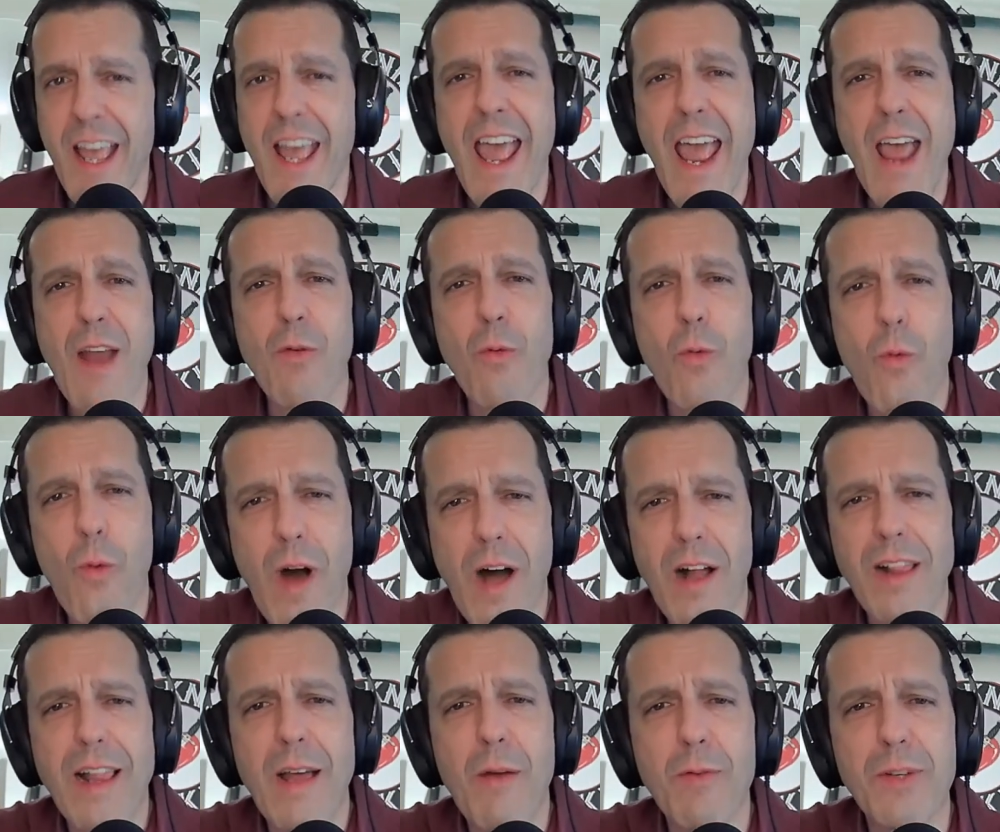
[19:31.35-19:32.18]
And
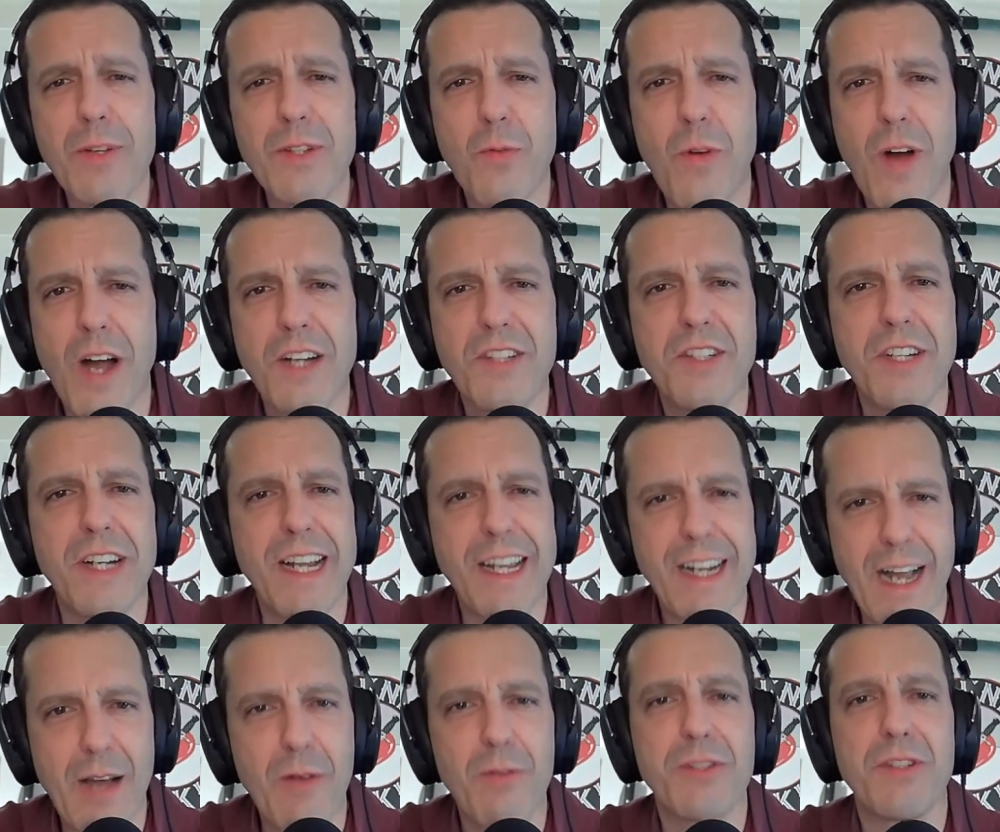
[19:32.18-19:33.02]
while I was watching
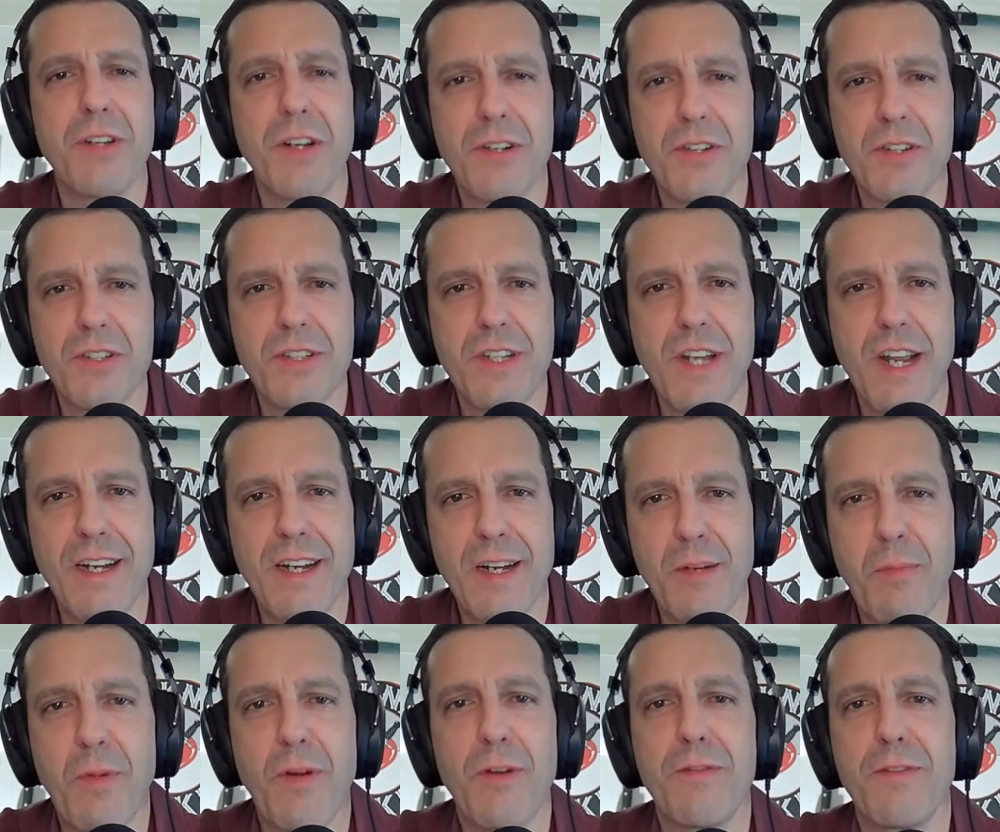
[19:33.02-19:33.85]
it, I was
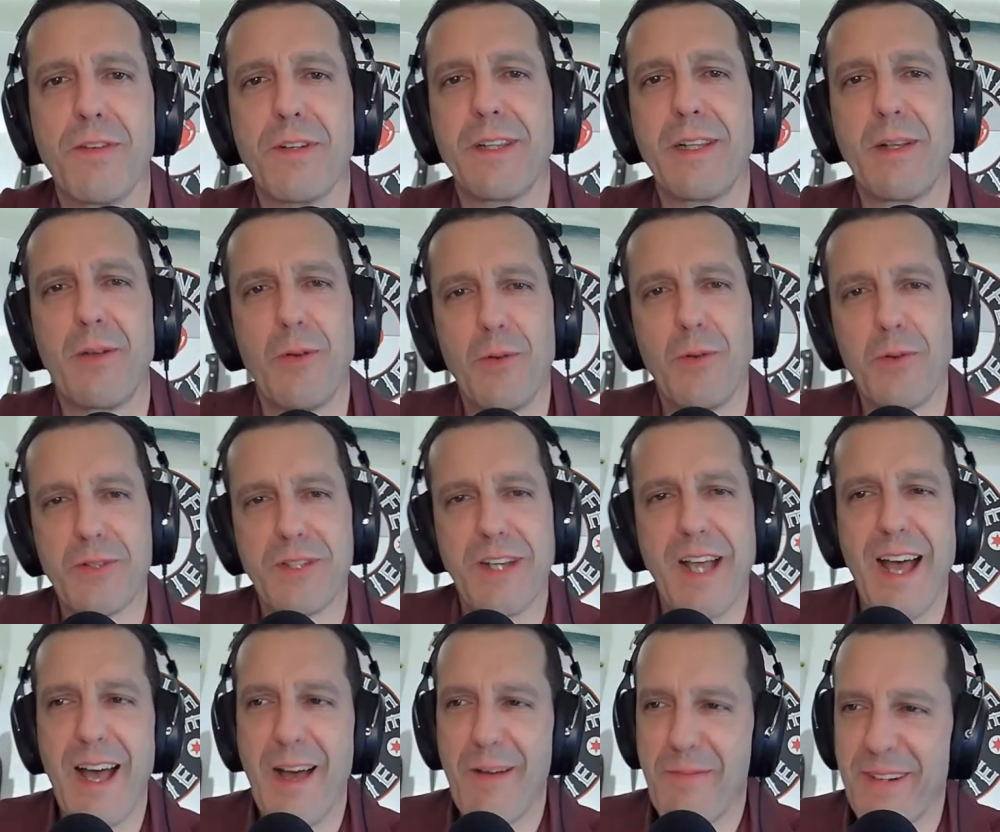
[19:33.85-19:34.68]
understanding perfectly what was
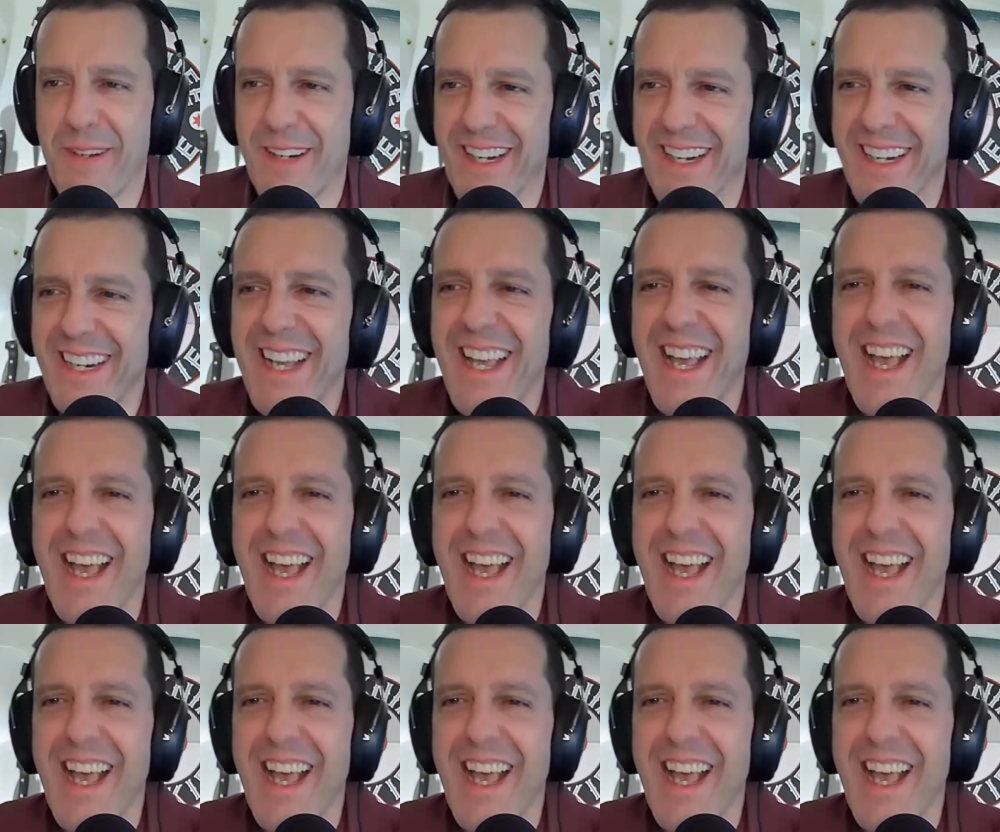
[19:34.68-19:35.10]
happening.